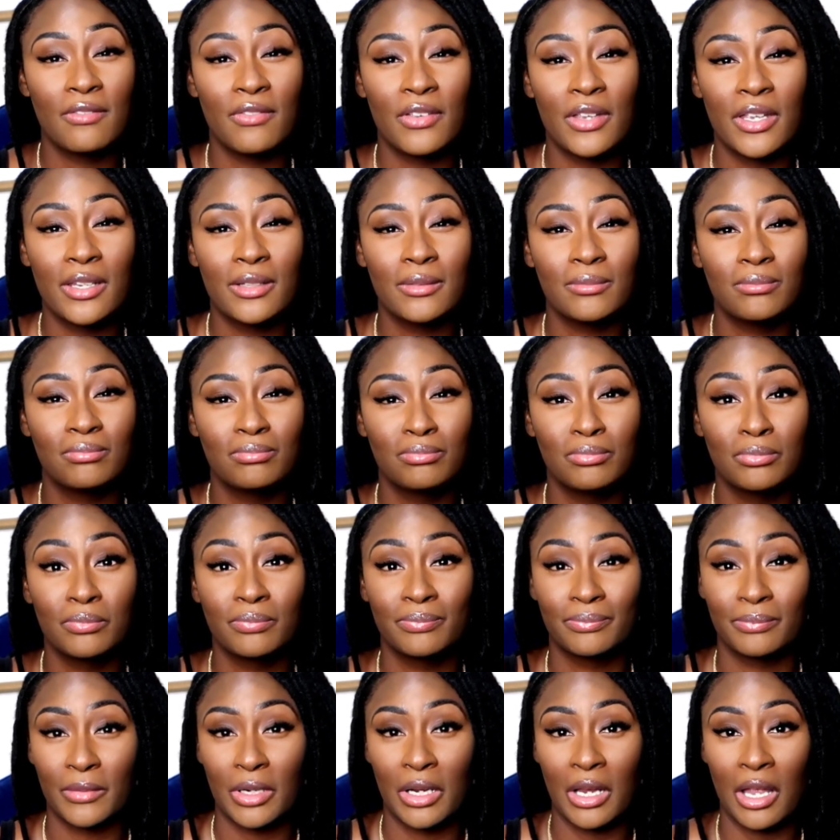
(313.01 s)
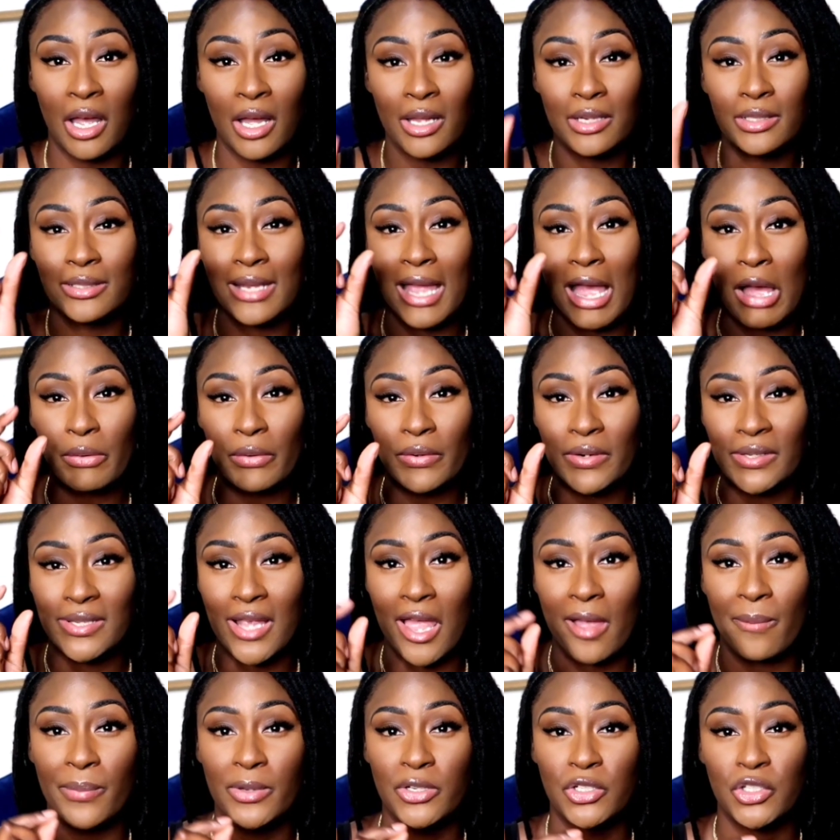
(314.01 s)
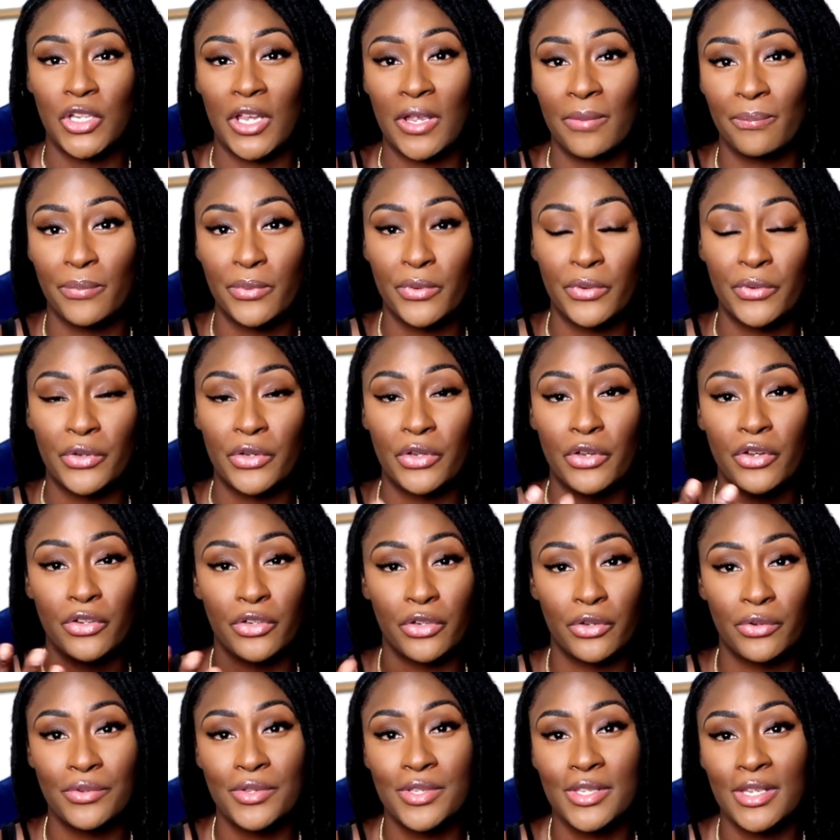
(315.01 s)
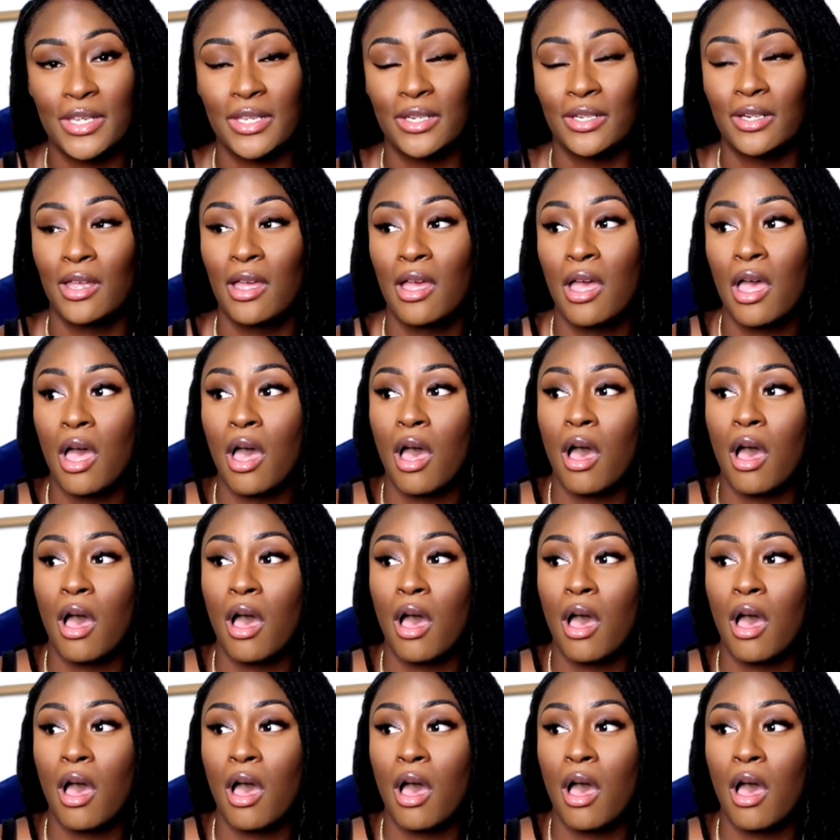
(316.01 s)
Even cut down on the type of shampoo you're using.